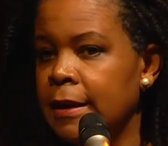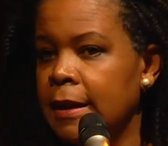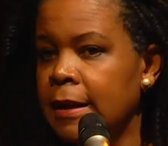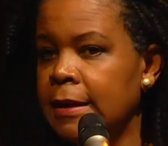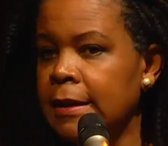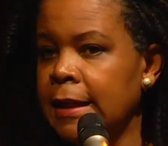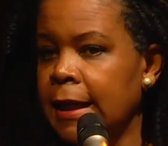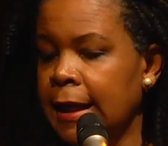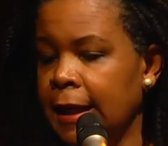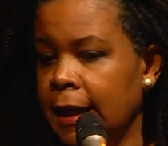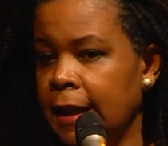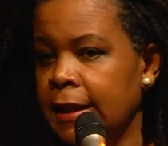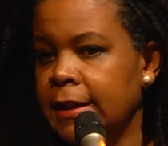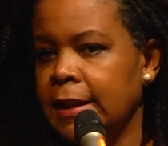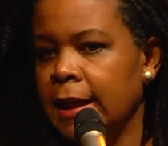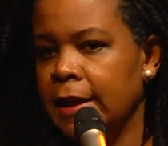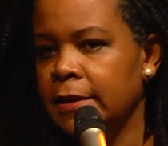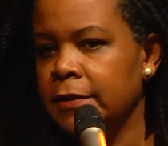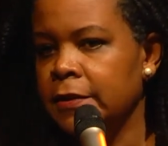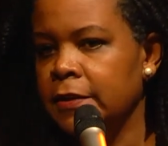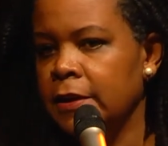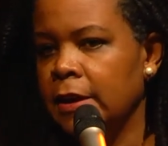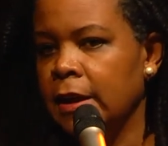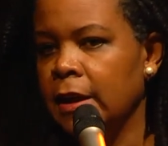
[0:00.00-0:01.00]
DNA
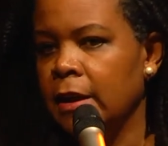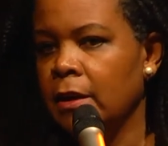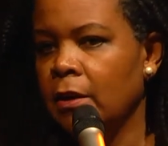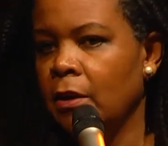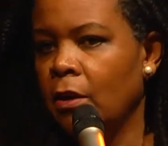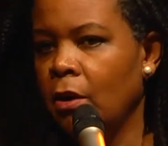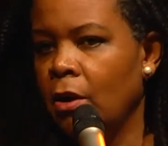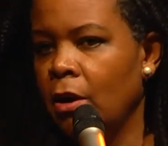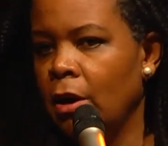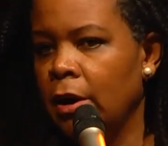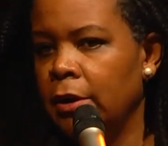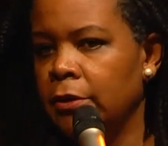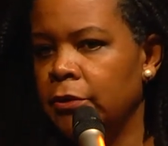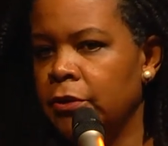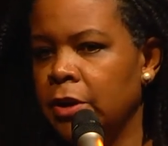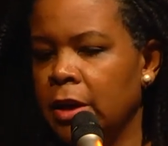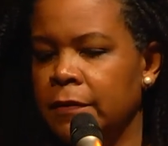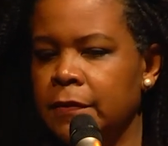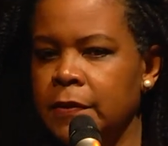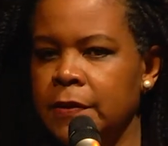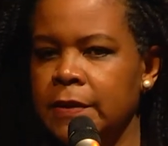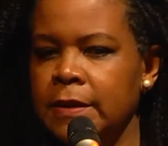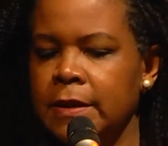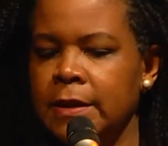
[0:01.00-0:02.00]
testing on
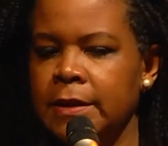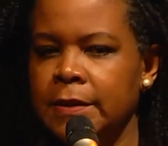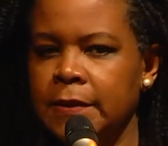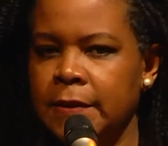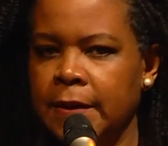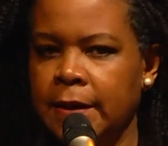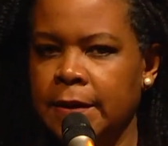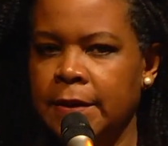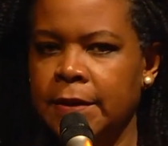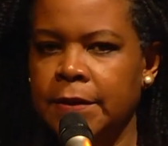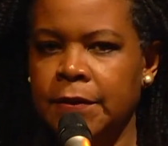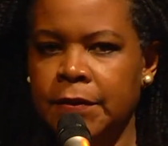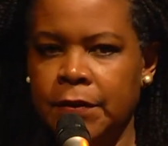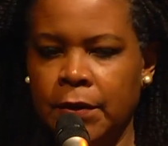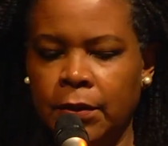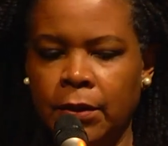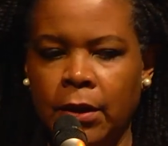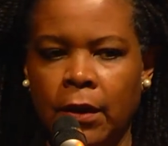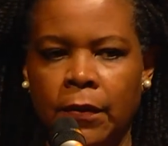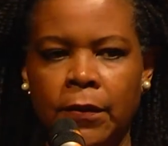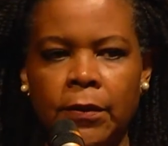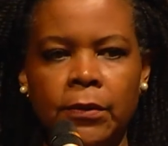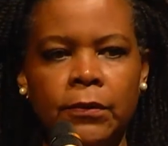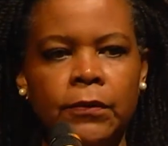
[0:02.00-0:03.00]
Jefferson descendants and
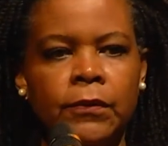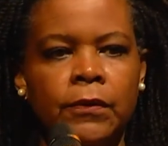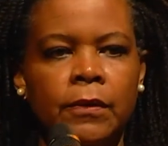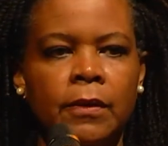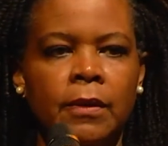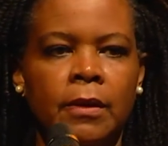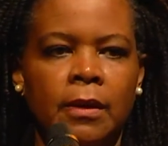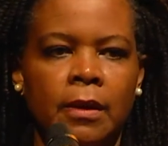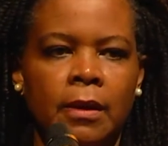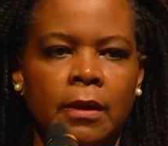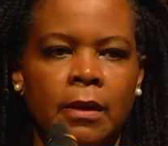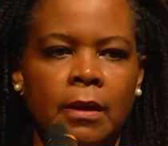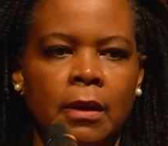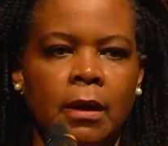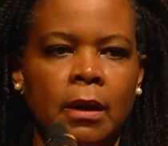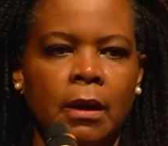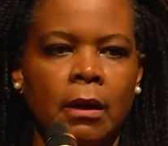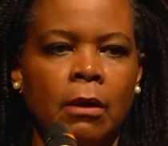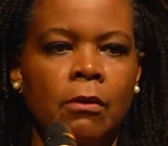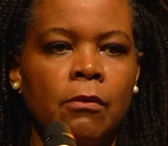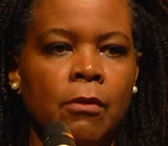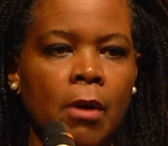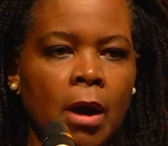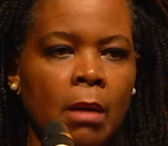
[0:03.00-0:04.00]
others
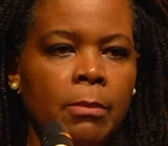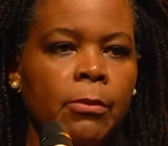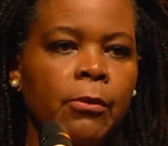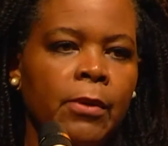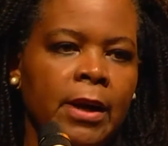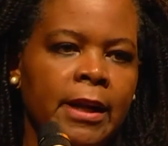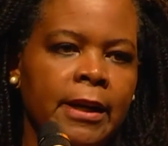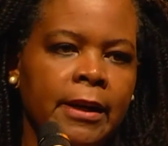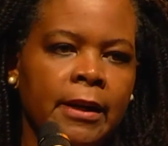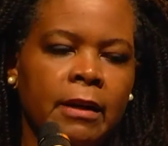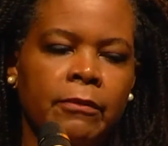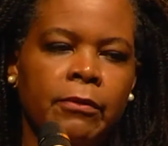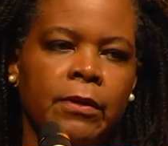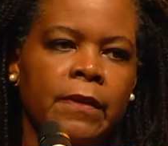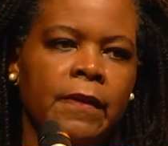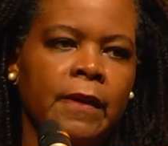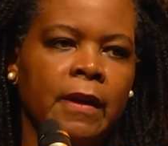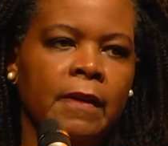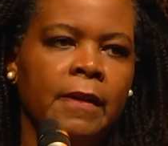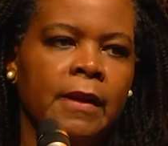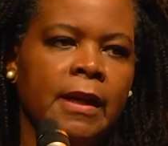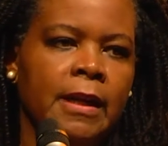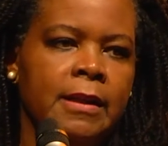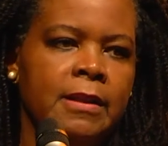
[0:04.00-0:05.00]
corroborated
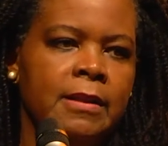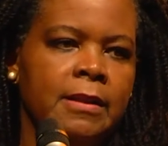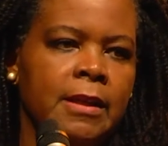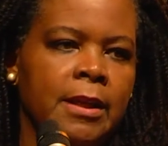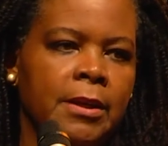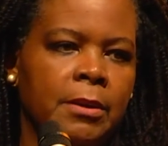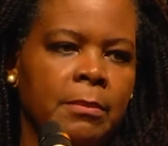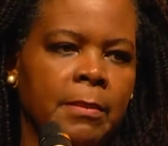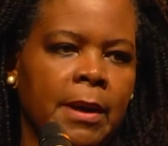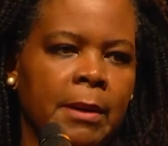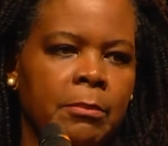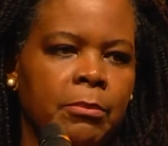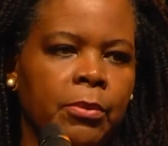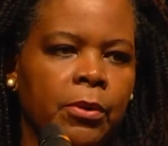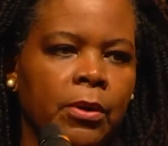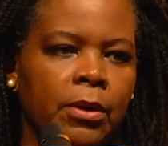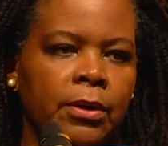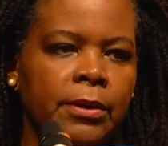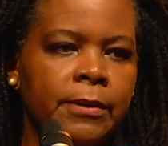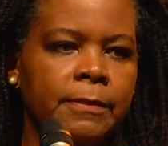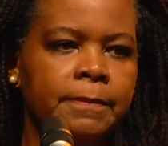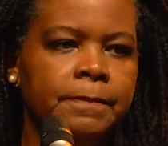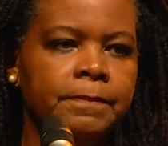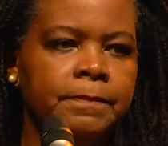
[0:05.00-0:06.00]
everything that I'd said in my
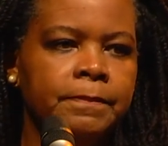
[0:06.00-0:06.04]
book.